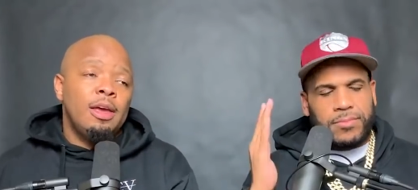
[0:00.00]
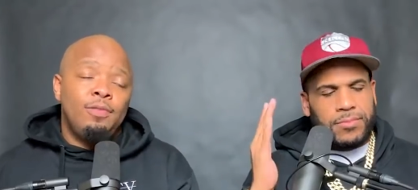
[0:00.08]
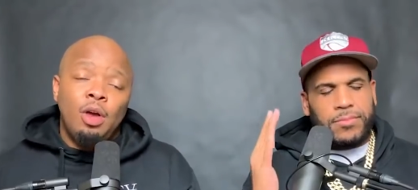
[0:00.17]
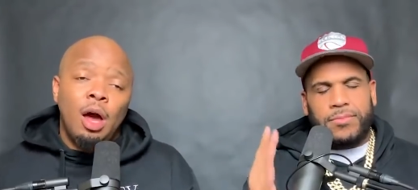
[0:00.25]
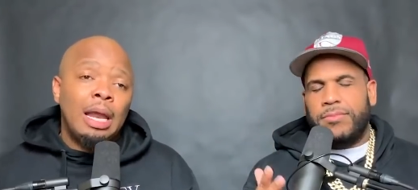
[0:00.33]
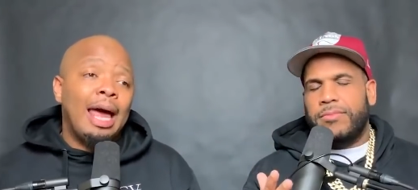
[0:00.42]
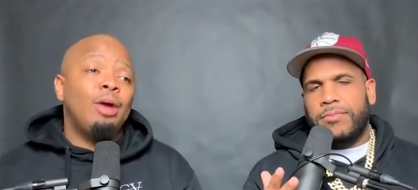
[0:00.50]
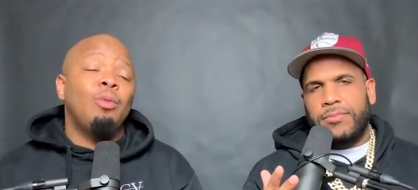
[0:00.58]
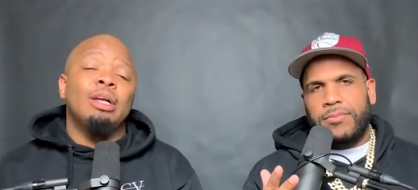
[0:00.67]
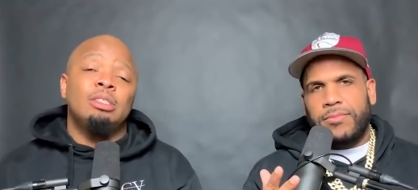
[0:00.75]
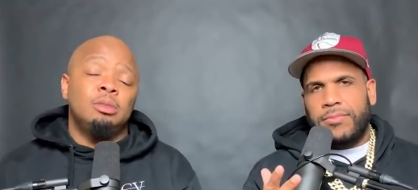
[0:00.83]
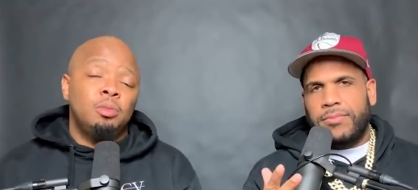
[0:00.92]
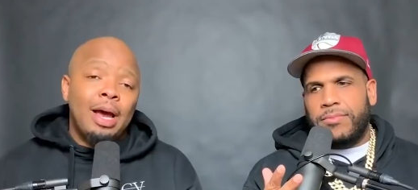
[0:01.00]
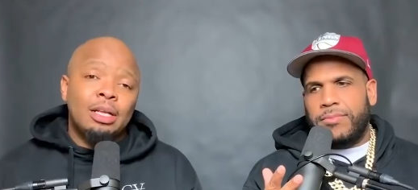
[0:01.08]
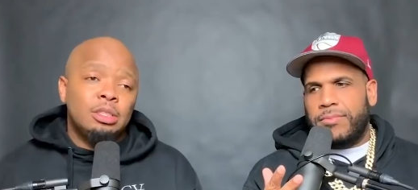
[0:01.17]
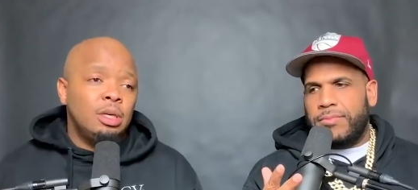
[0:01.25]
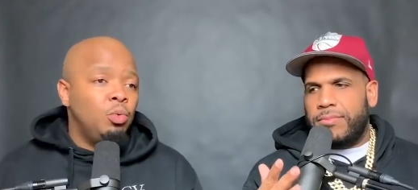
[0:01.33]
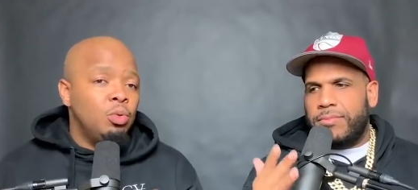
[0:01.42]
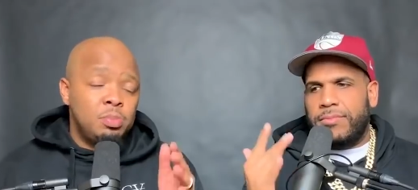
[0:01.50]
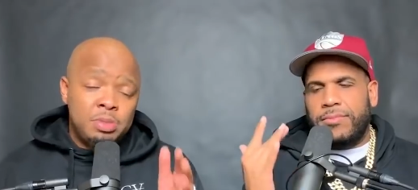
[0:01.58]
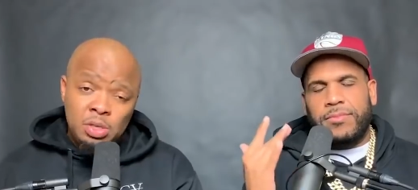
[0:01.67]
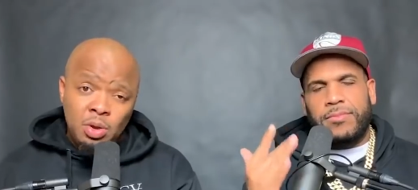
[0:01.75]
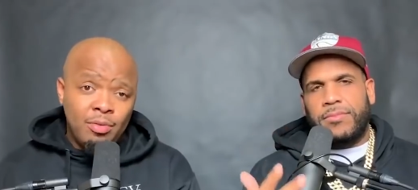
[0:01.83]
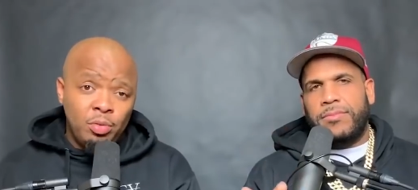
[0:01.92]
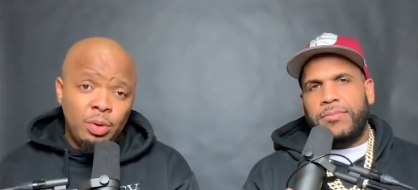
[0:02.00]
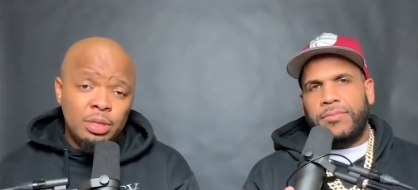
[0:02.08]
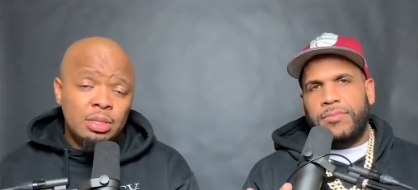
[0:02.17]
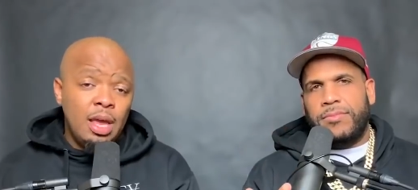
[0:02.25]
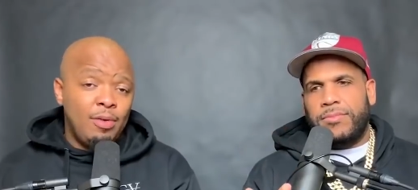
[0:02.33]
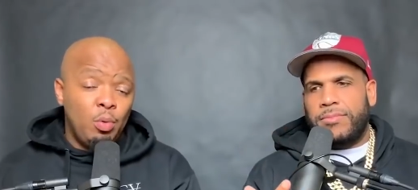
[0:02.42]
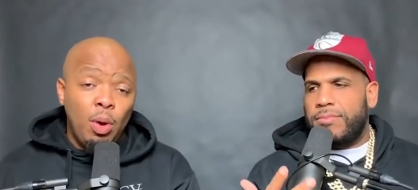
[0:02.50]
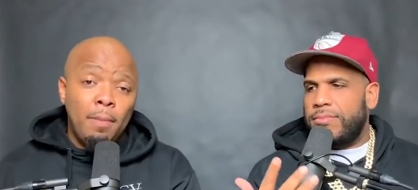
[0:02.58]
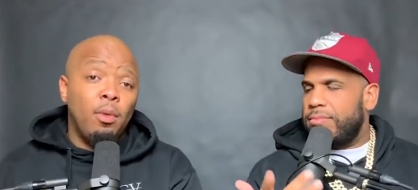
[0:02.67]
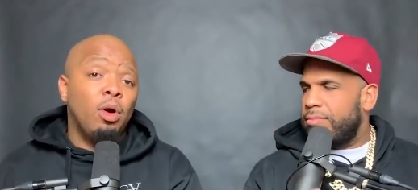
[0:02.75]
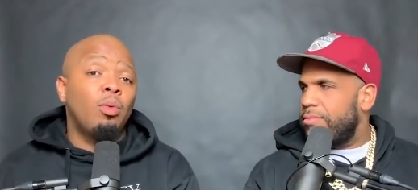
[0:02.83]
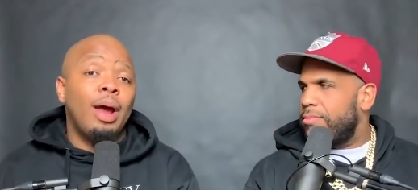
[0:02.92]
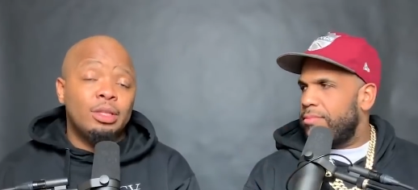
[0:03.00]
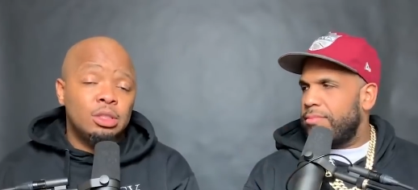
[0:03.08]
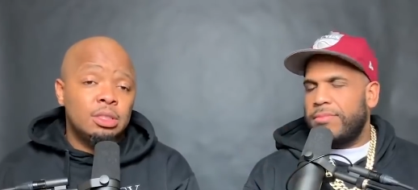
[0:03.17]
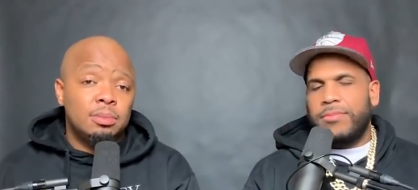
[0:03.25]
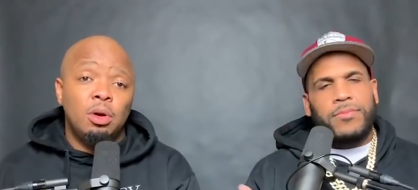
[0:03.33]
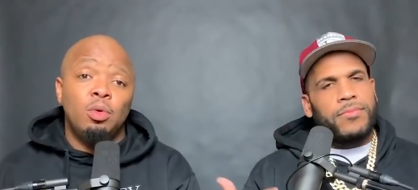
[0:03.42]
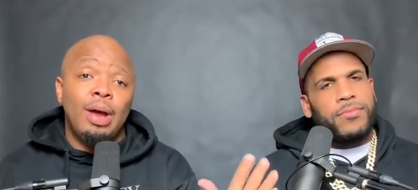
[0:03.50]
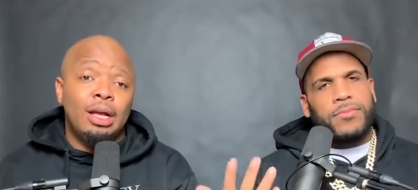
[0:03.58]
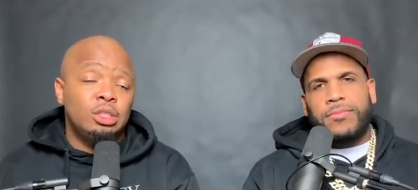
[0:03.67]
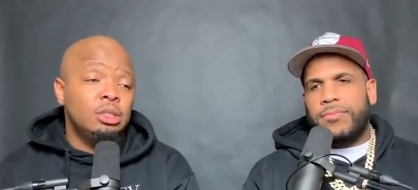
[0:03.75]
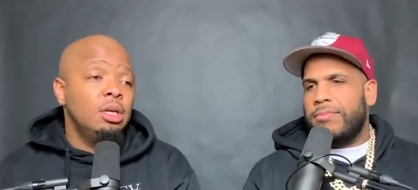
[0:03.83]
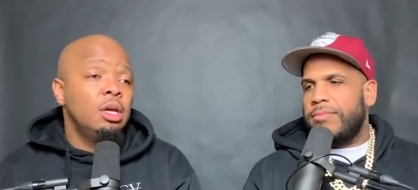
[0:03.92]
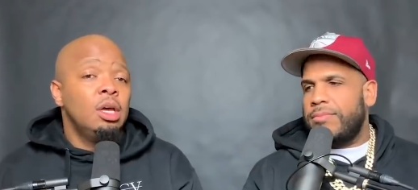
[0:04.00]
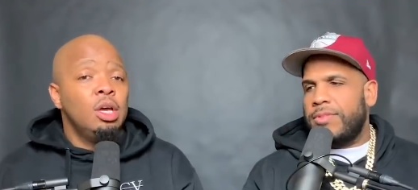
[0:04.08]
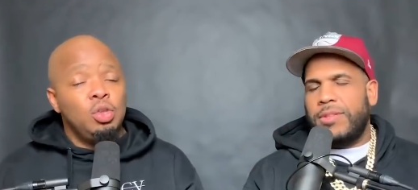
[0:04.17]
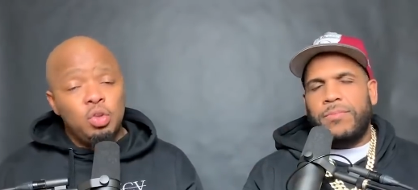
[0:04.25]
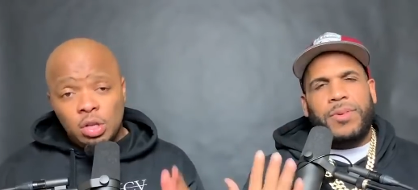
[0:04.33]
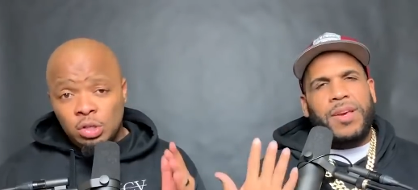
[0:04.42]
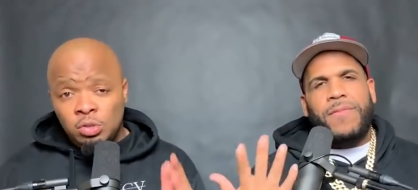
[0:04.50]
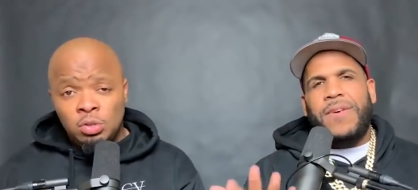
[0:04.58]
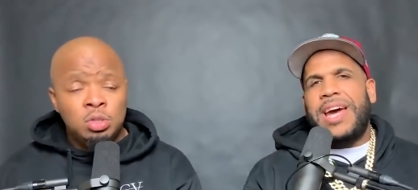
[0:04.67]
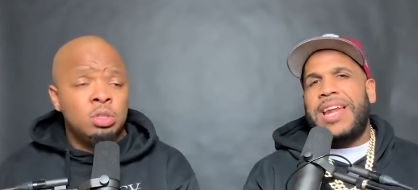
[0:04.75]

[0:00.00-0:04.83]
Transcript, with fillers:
Speaker 1: if y'all like ratchet and ratchet we'll see you every wednesday if you want more righteous and more ratchet you can